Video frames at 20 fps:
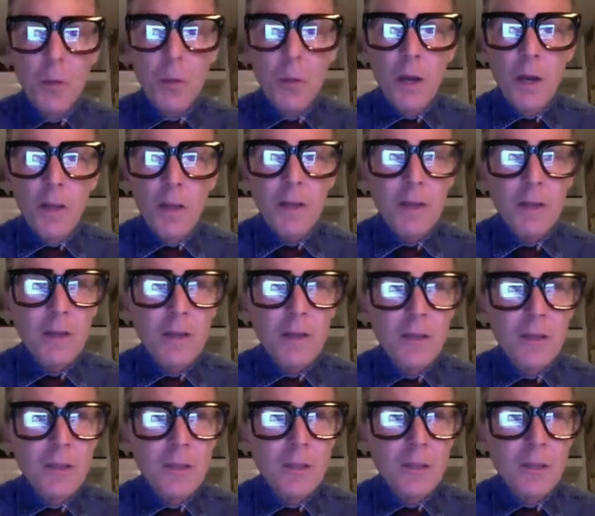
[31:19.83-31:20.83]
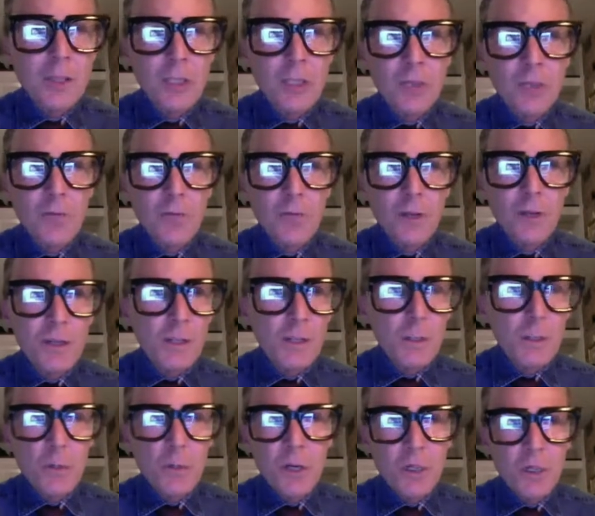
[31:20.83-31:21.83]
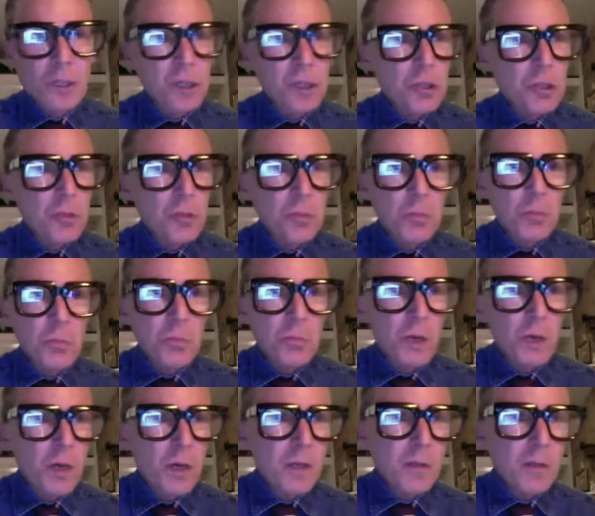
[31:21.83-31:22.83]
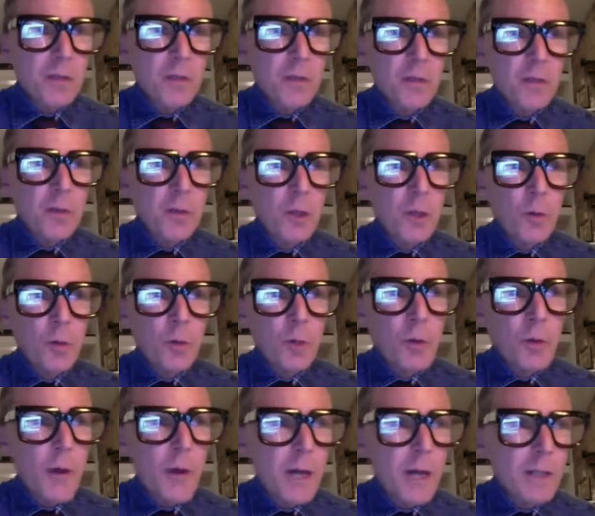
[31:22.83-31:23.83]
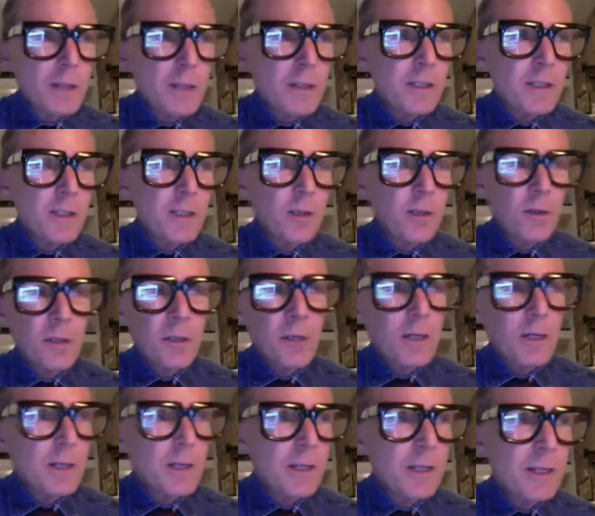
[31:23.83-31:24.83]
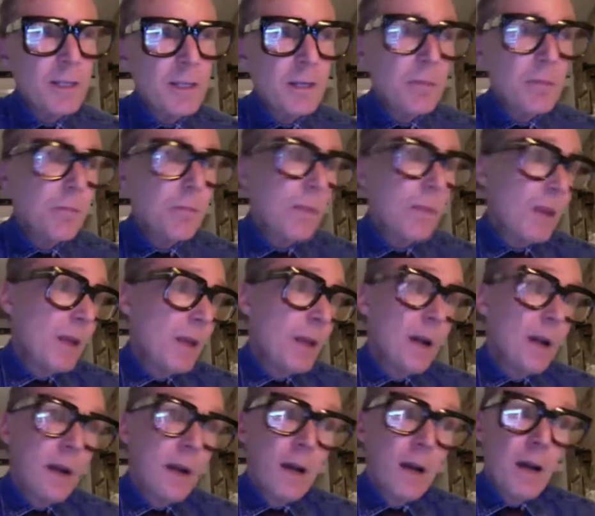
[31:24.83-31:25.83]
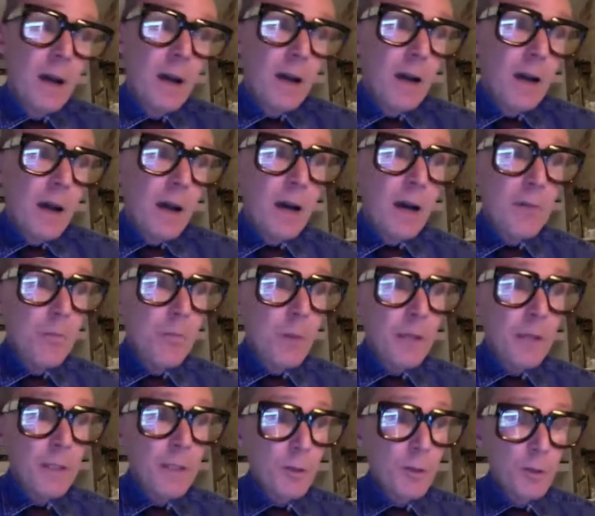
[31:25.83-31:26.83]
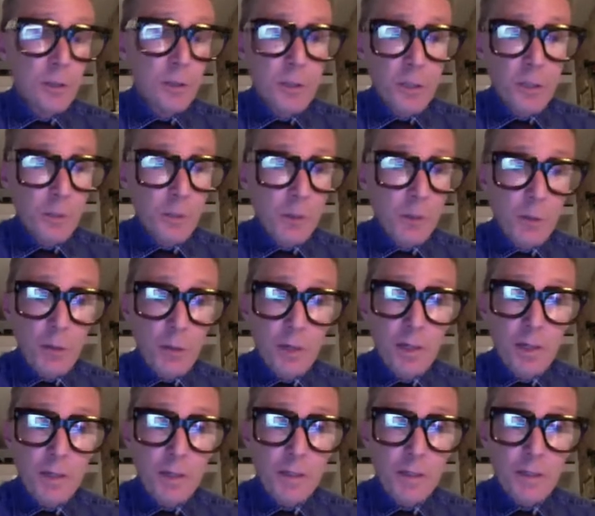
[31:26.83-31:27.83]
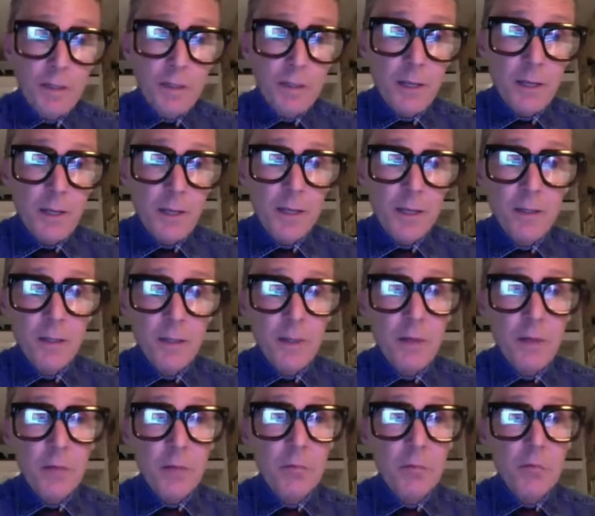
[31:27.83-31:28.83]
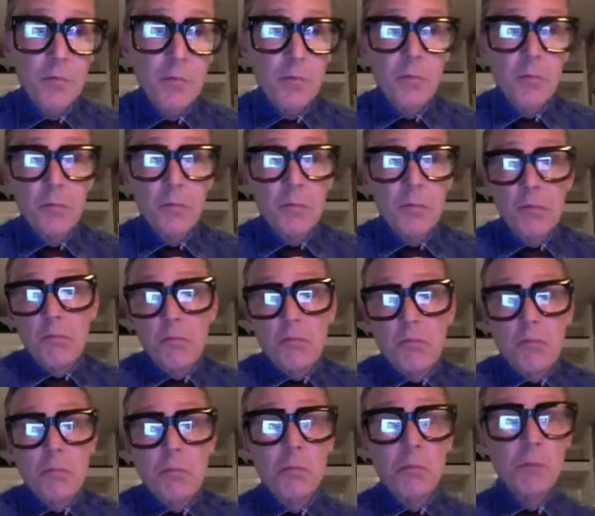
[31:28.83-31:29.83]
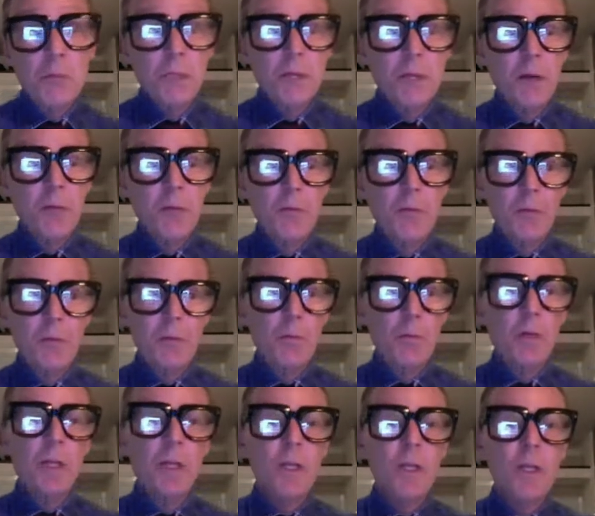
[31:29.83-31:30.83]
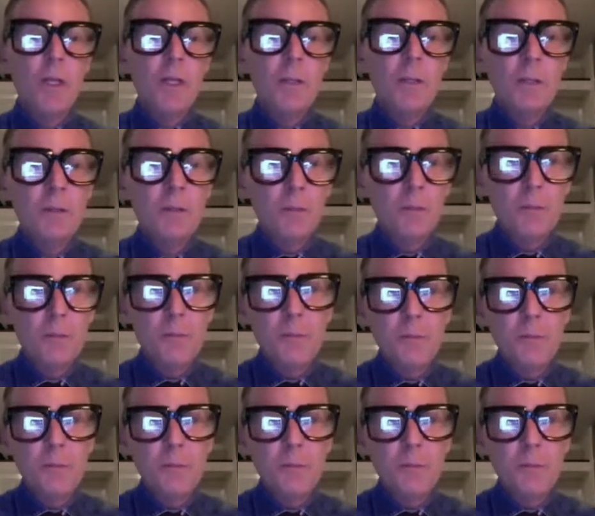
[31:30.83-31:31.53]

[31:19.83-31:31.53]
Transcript: But she's very much uh, no regrets, you know, kind of like I, I certainly did my best and, yeah. um, you know, what are you going to do?